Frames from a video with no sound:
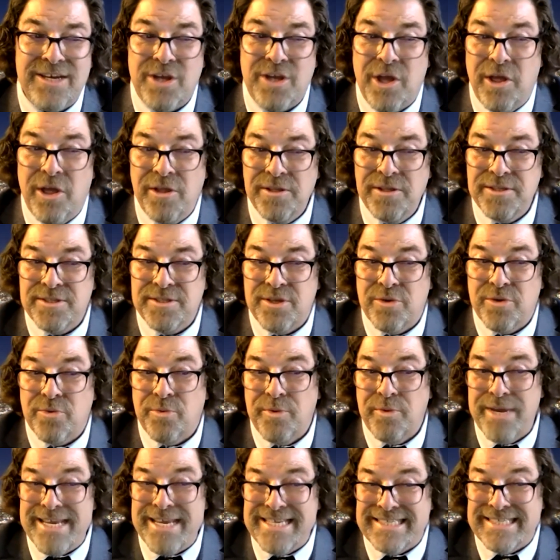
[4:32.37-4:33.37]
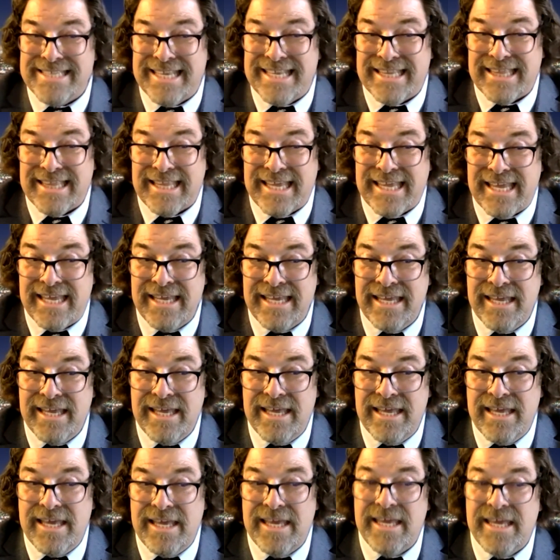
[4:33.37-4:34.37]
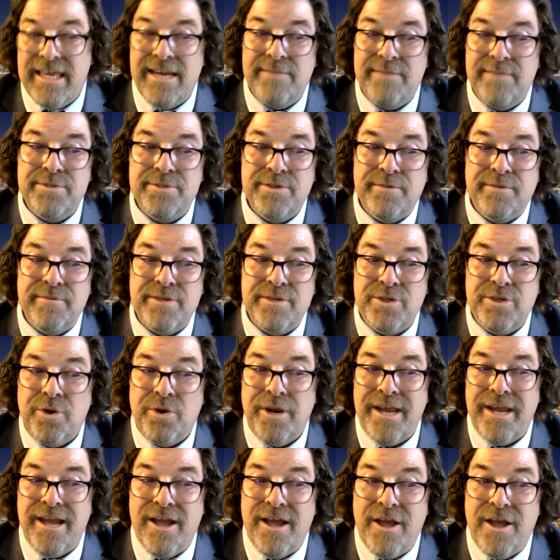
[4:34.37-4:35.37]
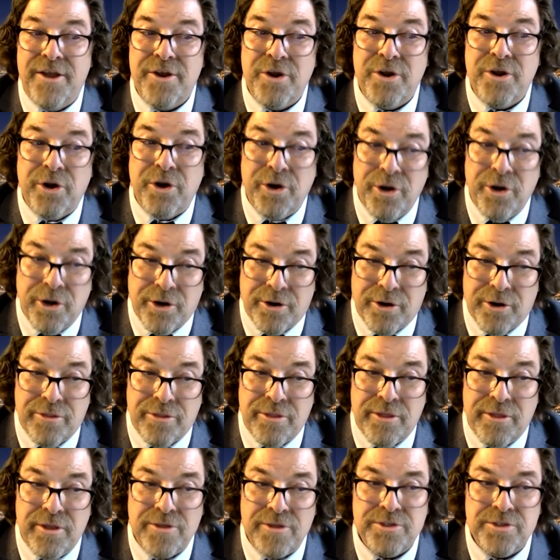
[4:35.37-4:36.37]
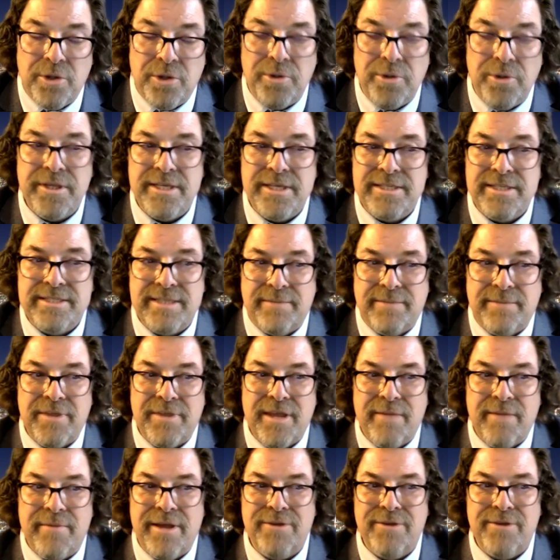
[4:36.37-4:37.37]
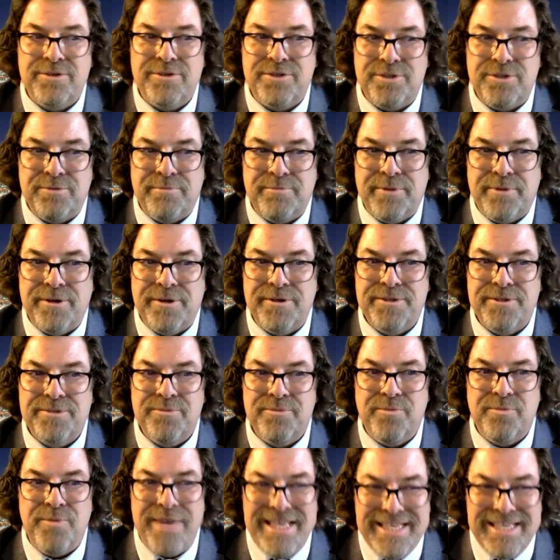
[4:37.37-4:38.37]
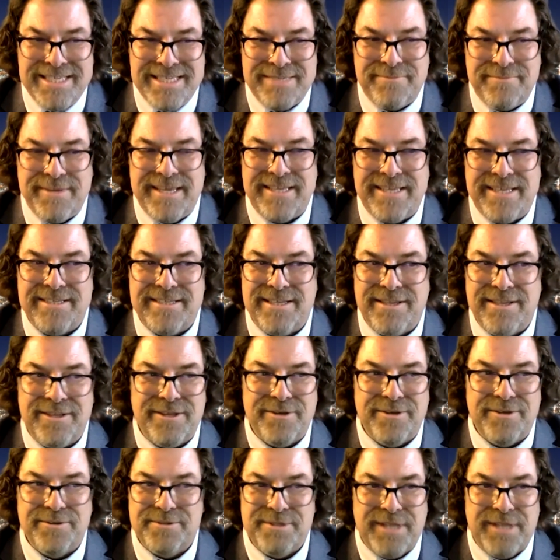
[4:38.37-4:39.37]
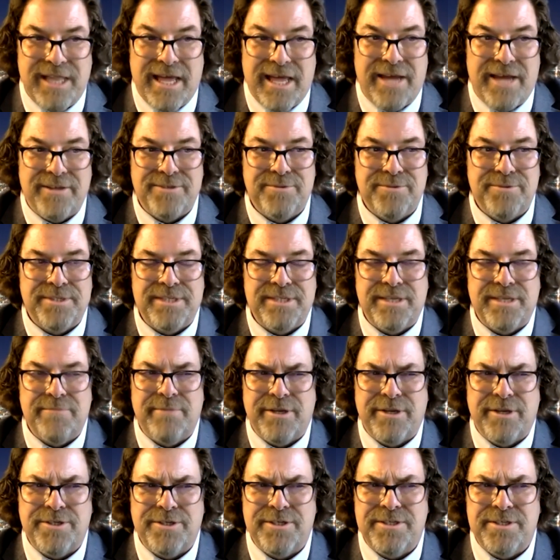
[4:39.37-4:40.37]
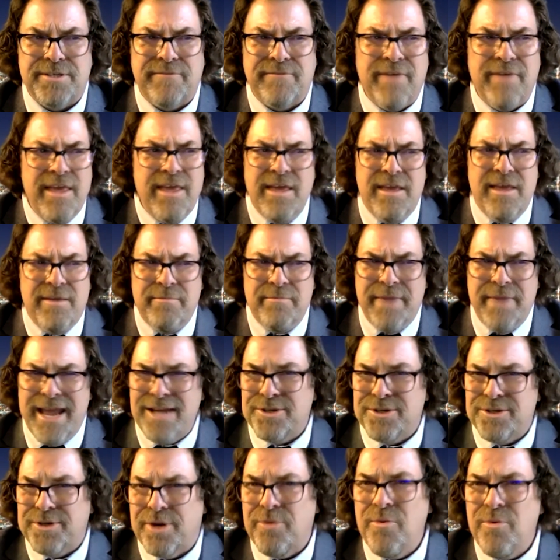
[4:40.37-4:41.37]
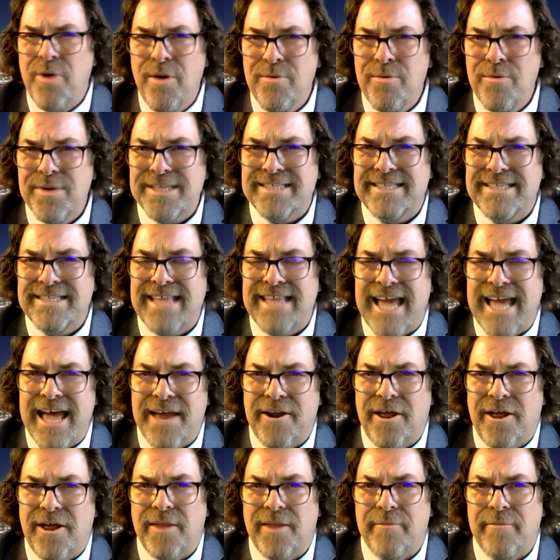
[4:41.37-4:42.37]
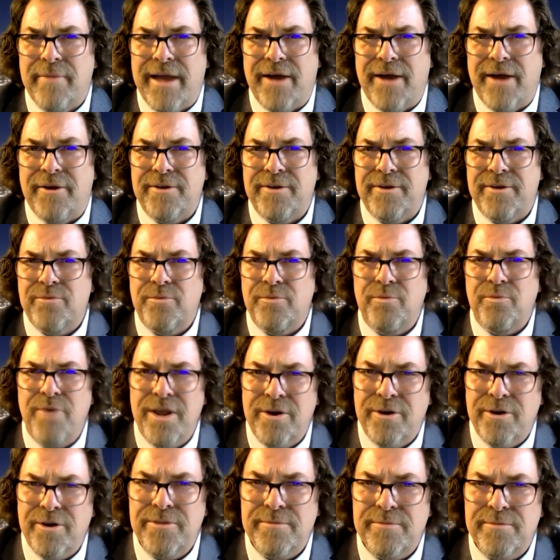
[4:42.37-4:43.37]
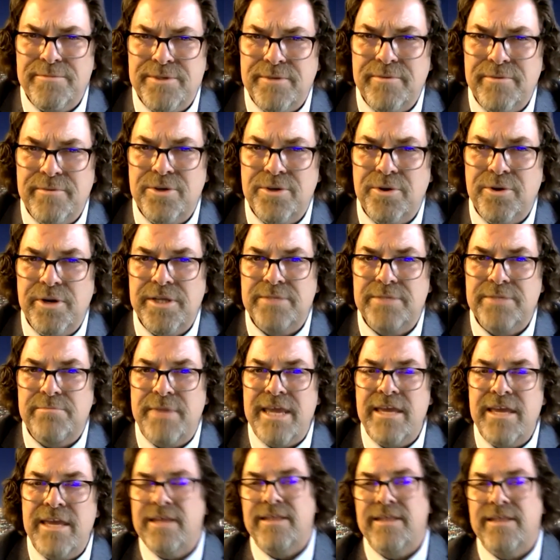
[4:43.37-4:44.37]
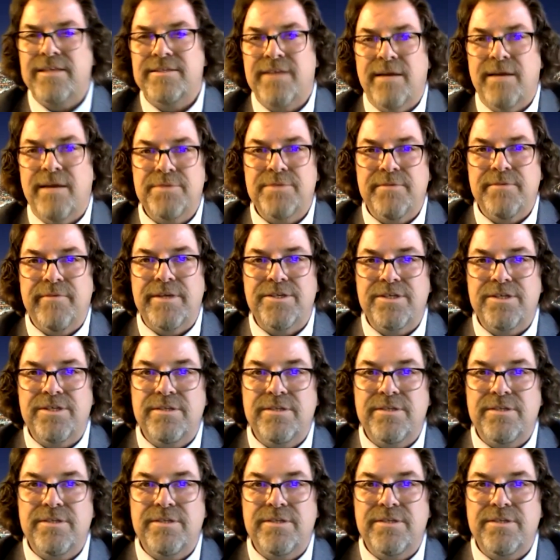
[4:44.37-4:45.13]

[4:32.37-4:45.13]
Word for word: also recently, an observatory on Earth told us something about Jupiter's wind speeds in those clouds we're seeing pictures of. Patrick, what was that all about? And what Earth observatory is making these observations